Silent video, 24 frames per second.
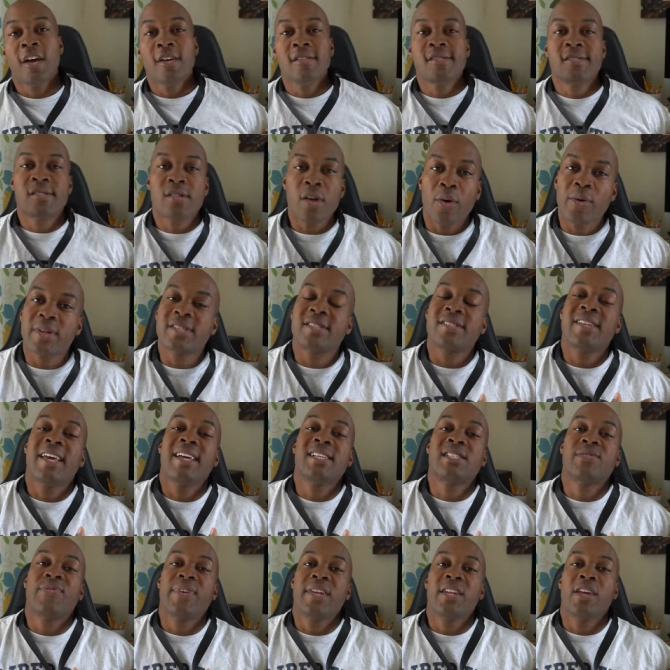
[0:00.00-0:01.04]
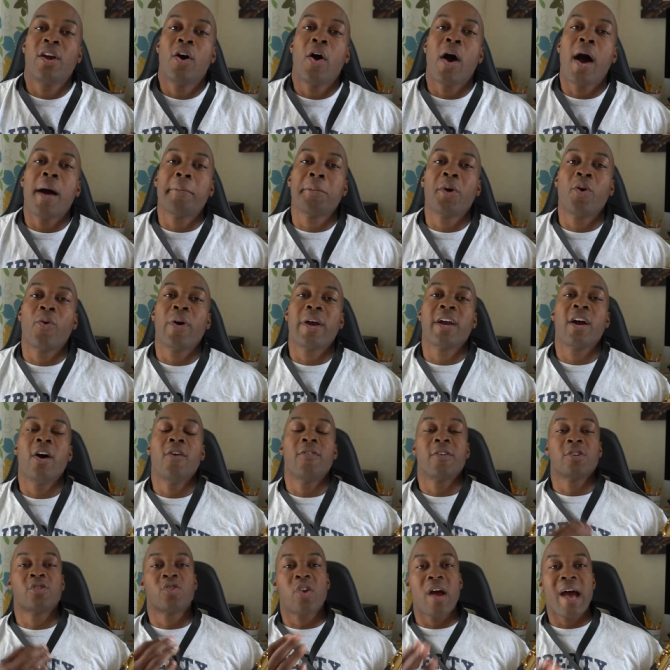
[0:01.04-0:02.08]
So in today's video, I'm going
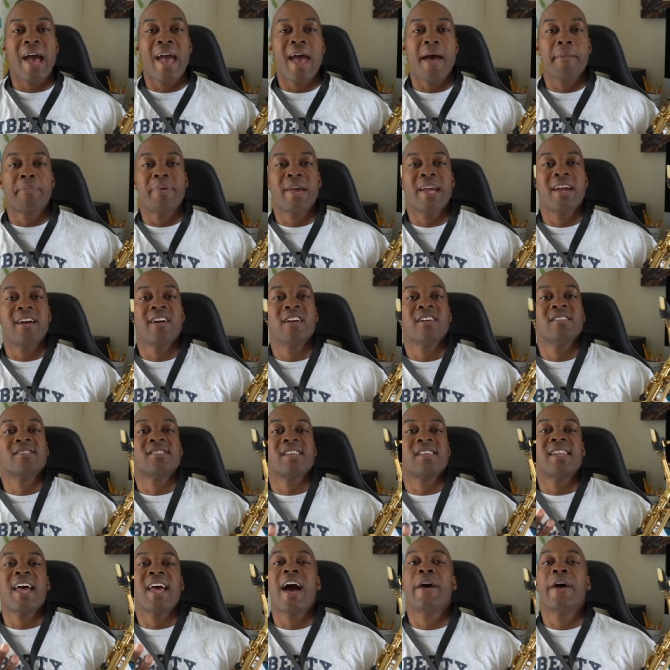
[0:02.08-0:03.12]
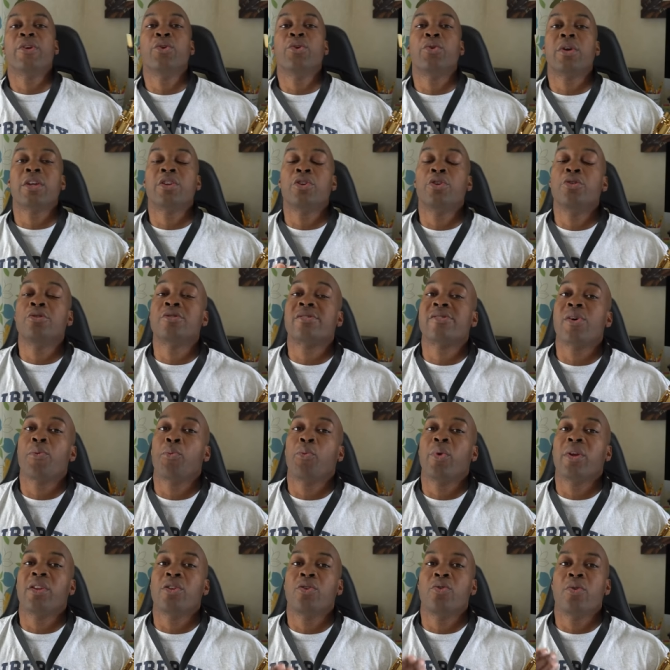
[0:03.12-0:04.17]
over triad pairs and how you can use them
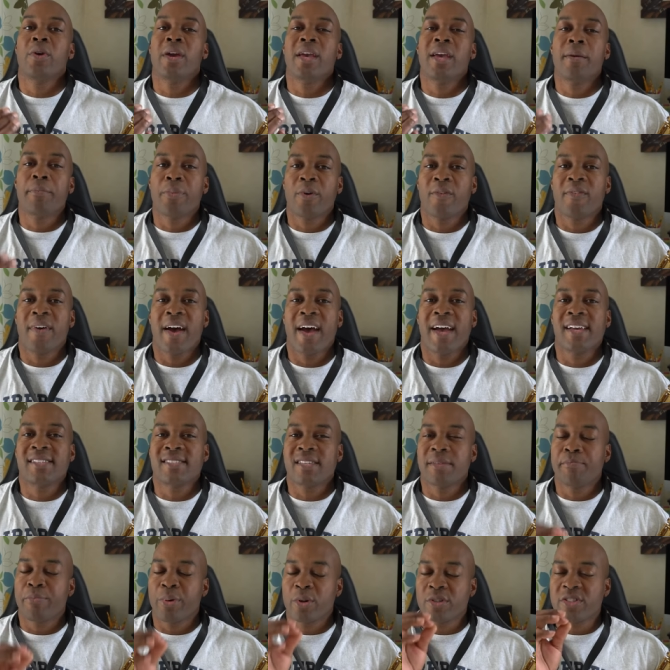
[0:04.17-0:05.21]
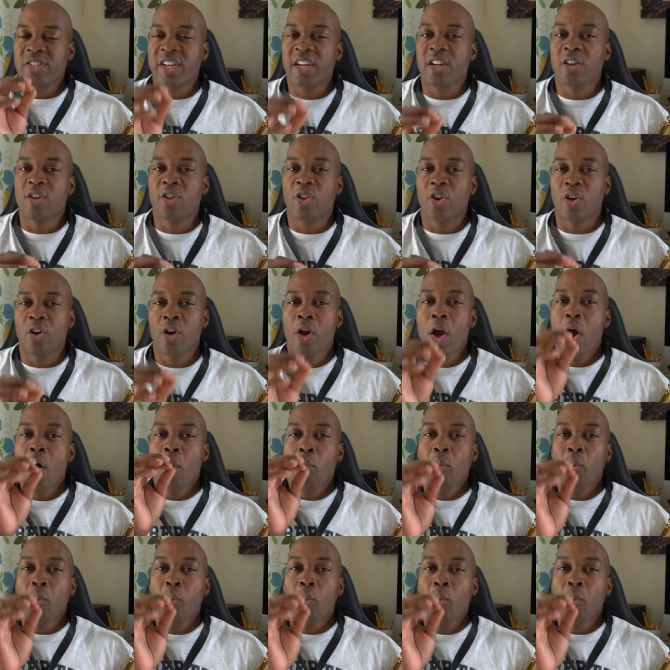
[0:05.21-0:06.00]
when you improvise, in particular,